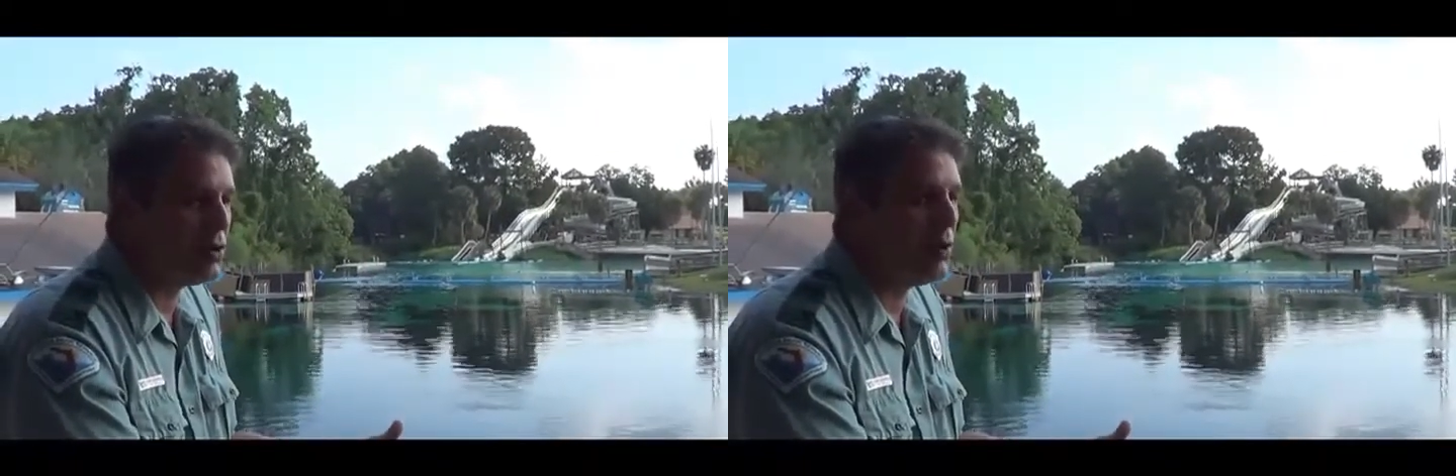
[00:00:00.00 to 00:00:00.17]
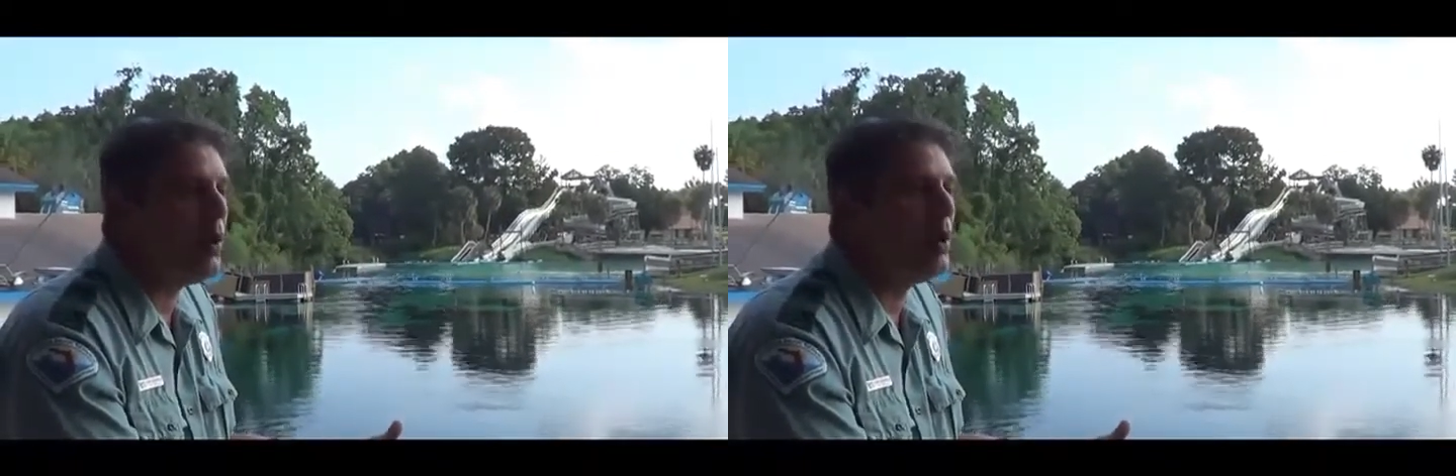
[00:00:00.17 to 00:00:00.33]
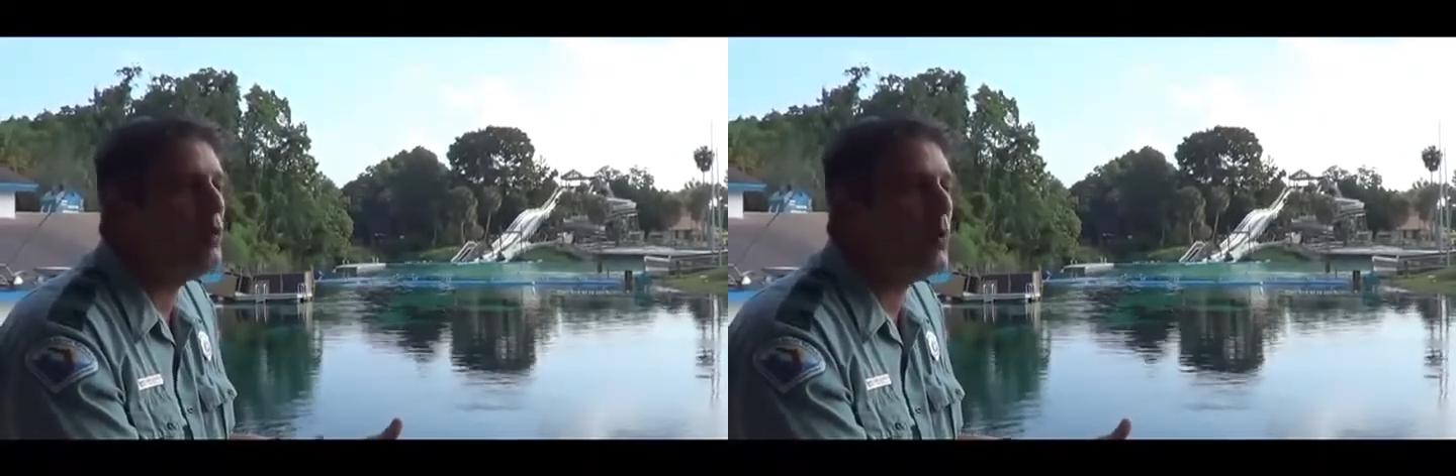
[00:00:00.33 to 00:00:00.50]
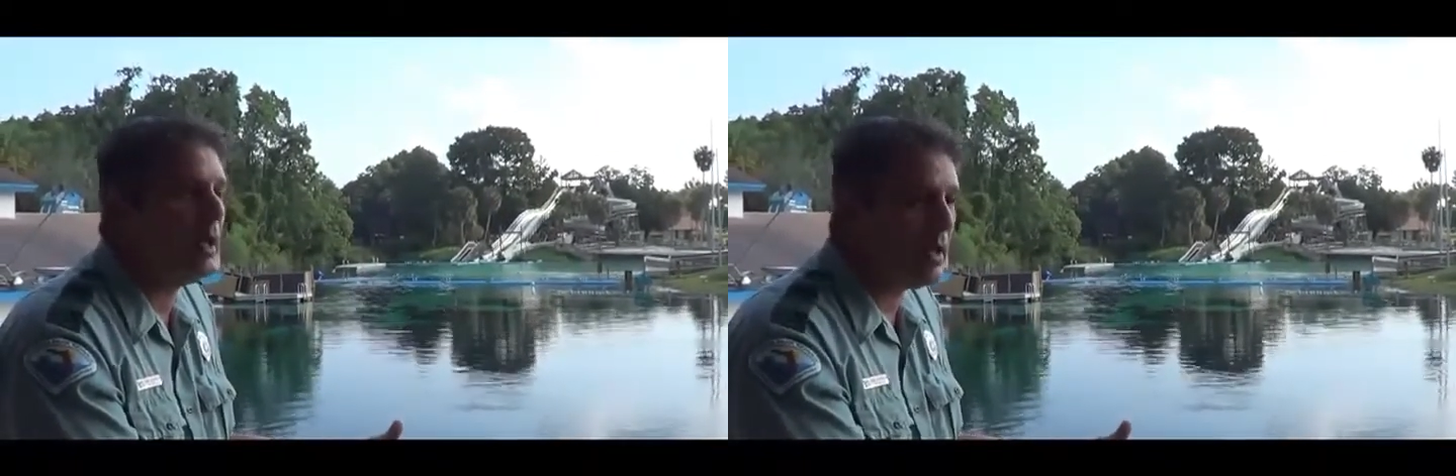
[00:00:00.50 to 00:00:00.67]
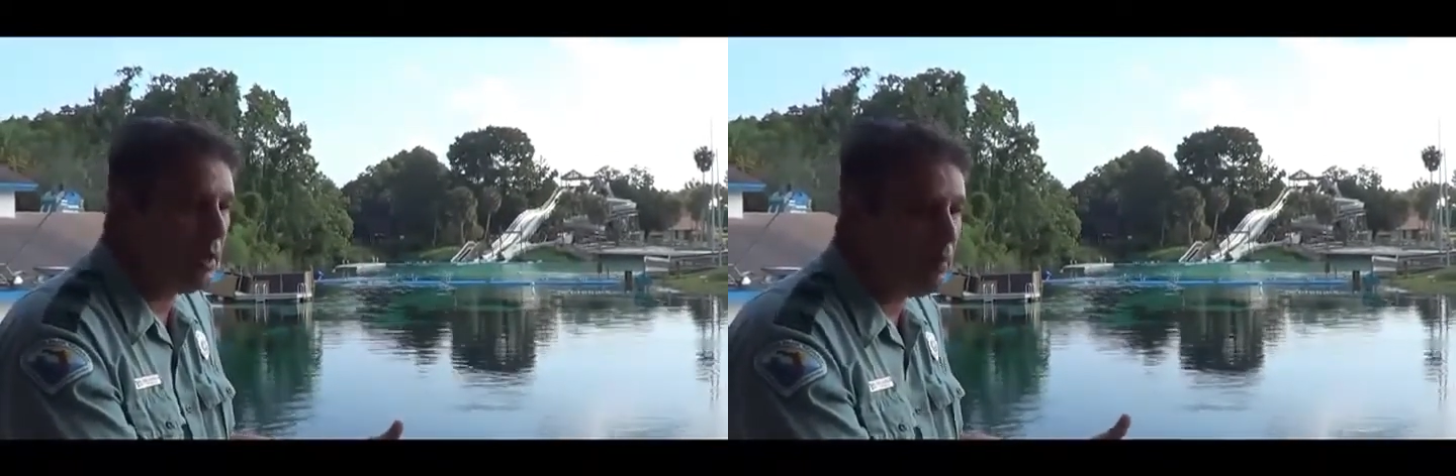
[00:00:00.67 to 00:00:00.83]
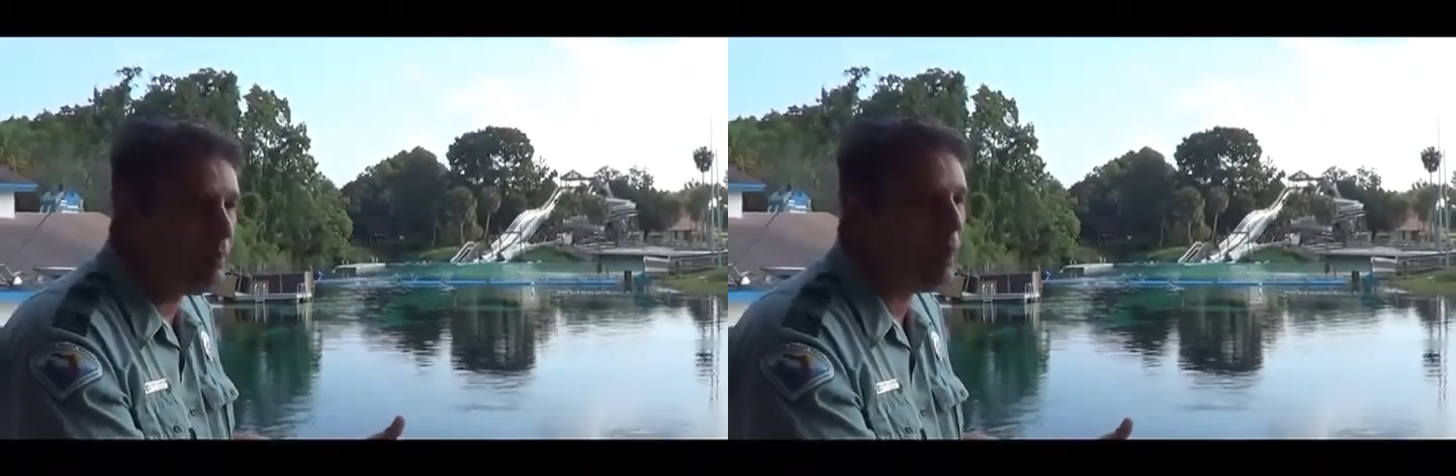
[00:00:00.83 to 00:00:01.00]
So 1
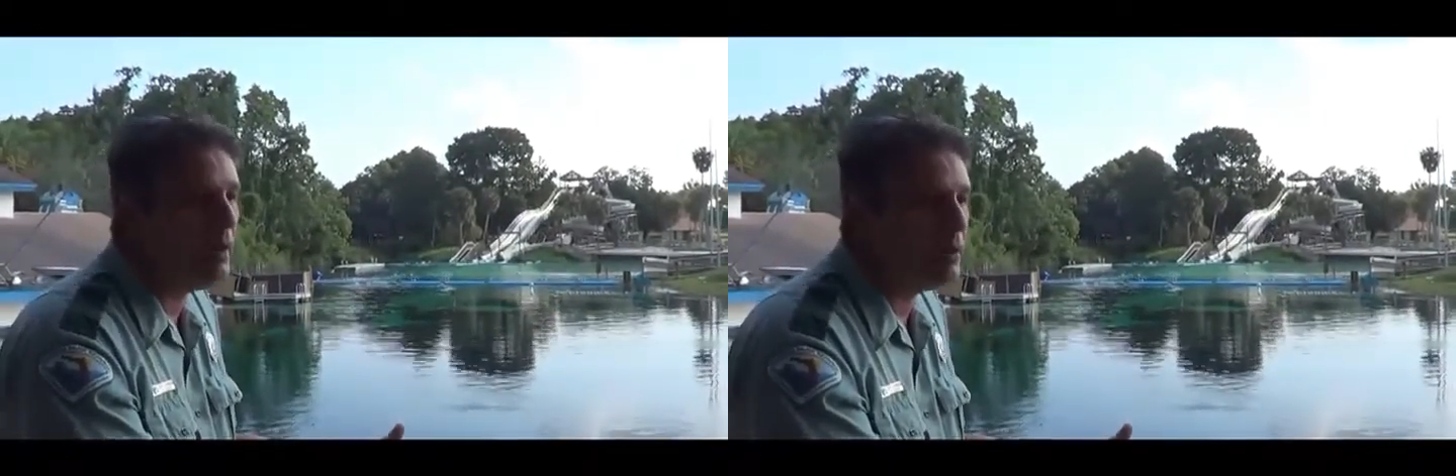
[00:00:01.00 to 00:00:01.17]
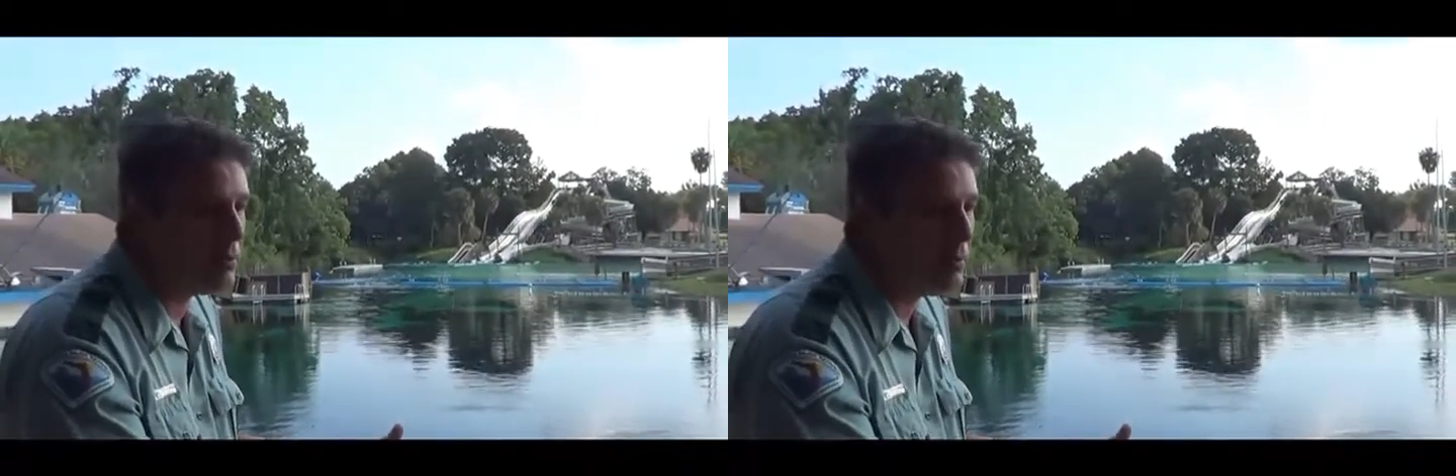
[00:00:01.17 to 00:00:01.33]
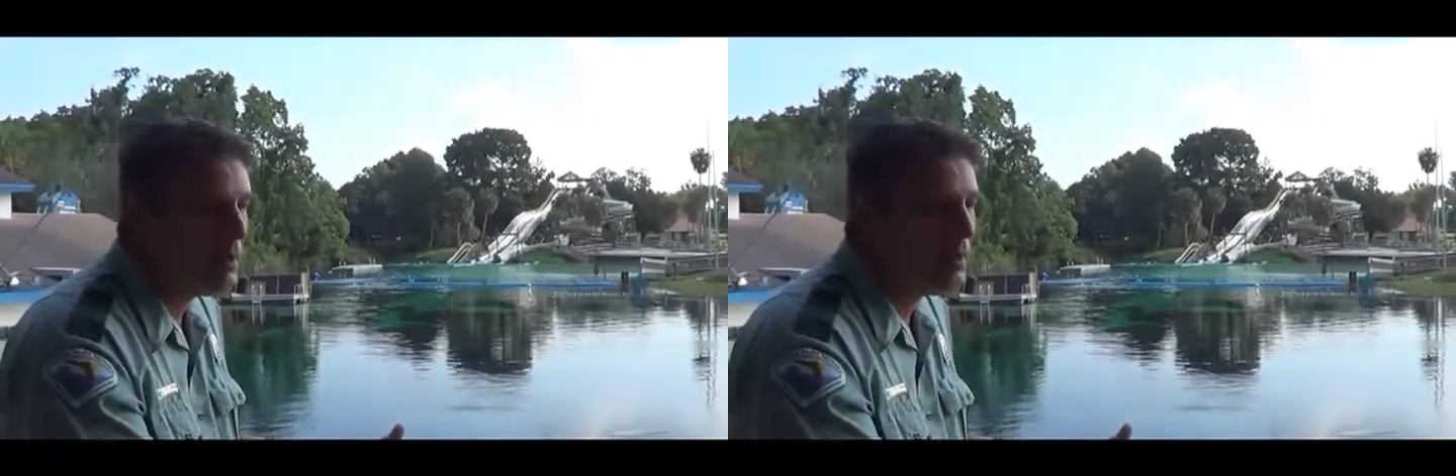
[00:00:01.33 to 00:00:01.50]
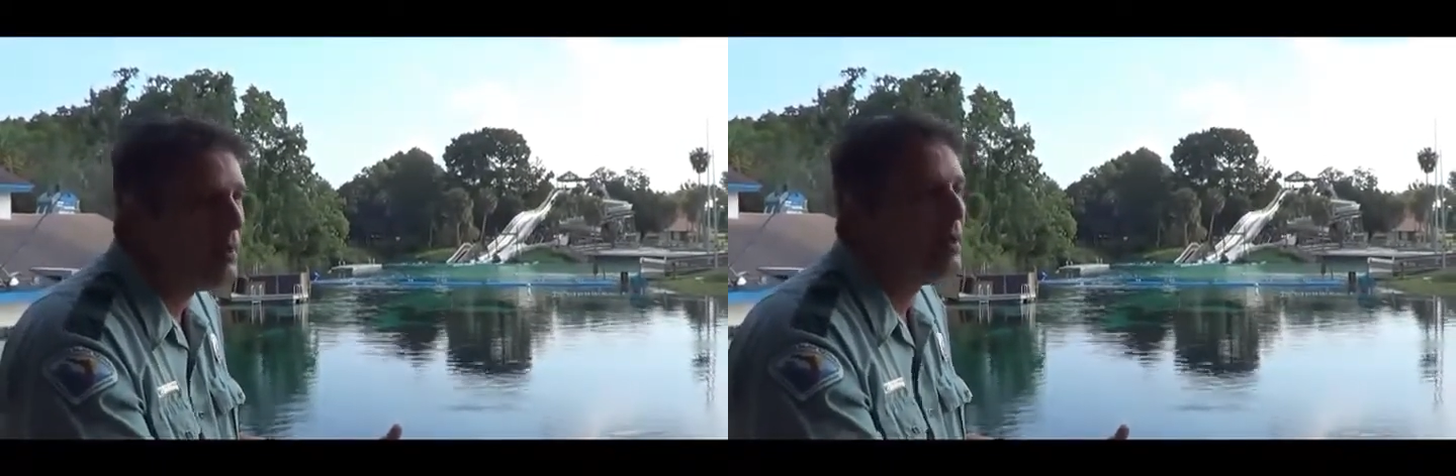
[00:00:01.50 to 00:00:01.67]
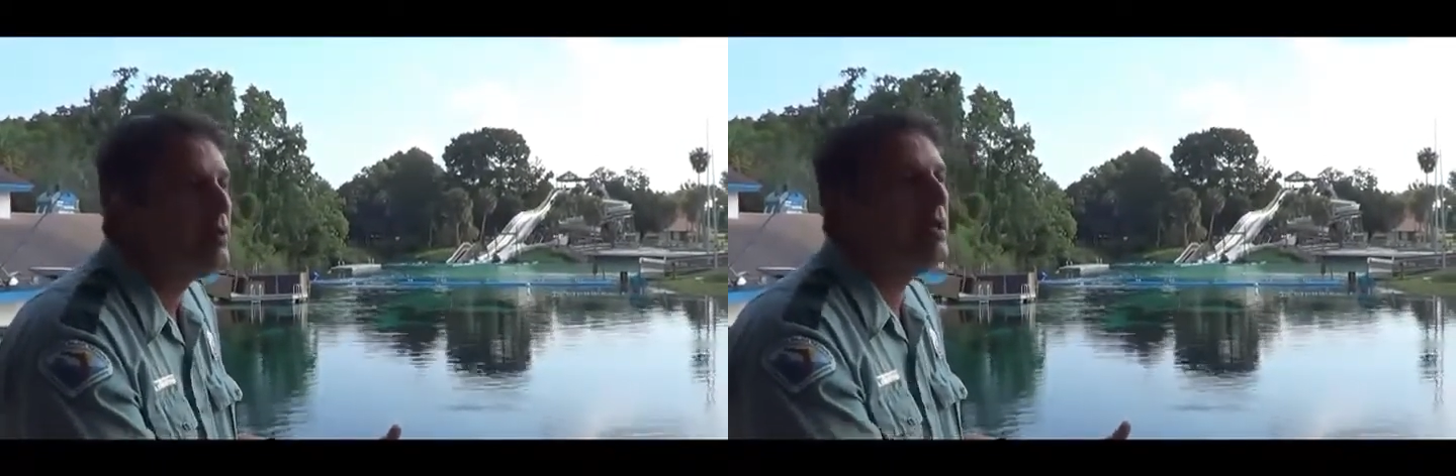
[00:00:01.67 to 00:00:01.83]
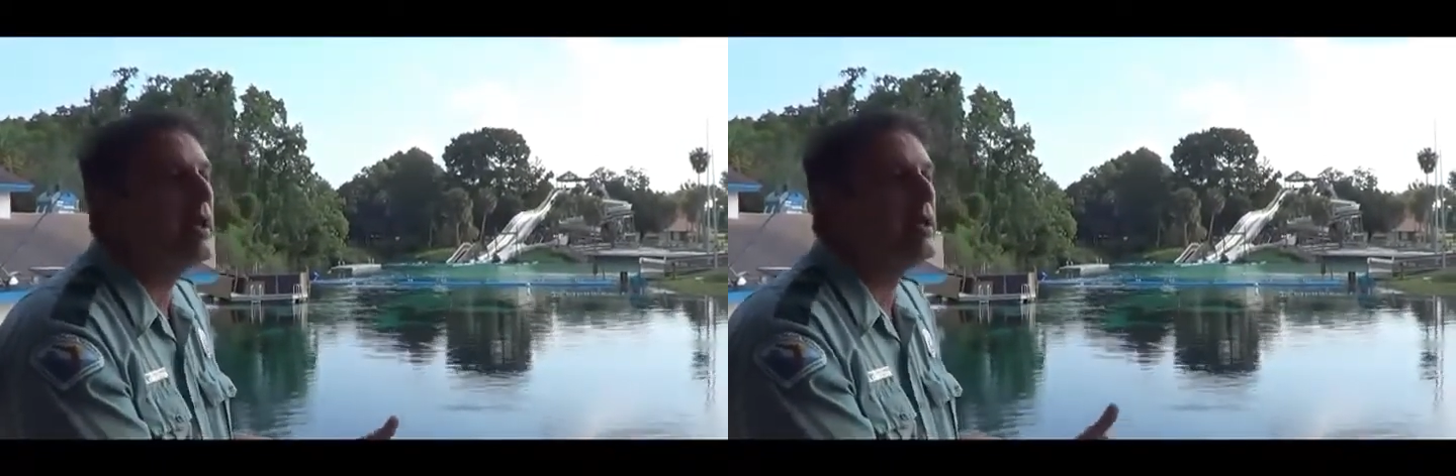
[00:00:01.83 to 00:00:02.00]
week in a month,
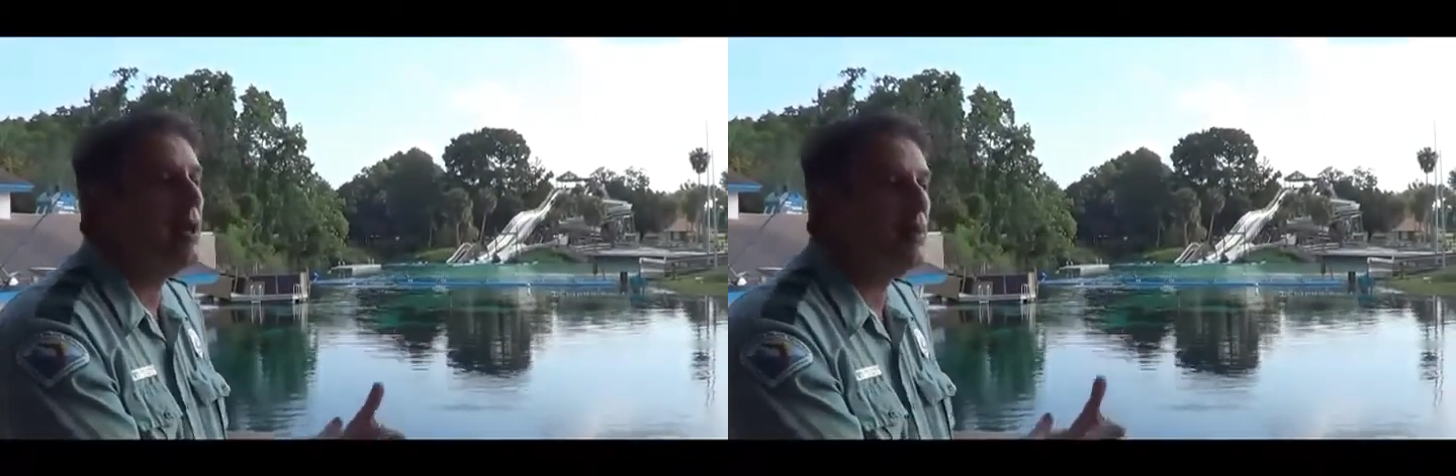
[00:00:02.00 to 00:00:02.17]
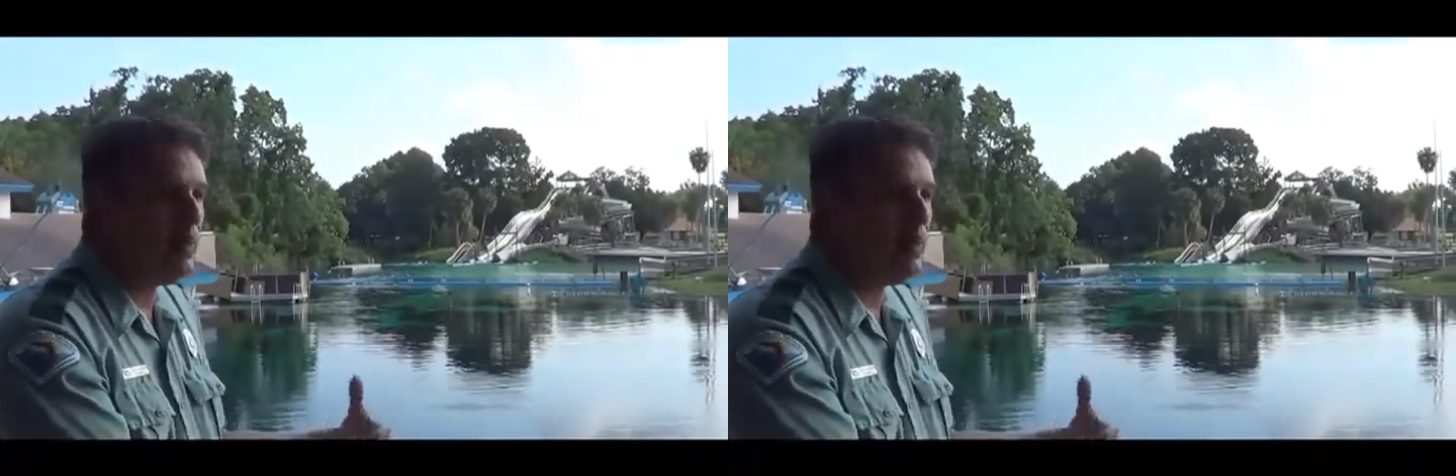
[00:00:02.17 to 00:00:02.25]
they